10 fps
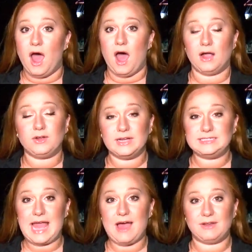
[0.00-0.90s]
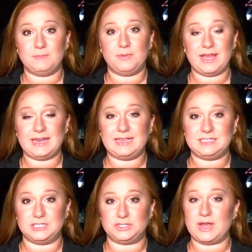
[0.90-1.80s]
hunkering down and planning
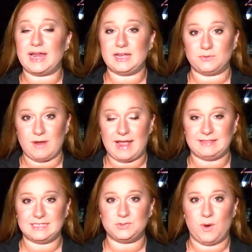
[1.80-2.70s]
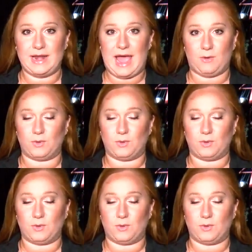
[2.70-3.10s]
to try to ride this one out.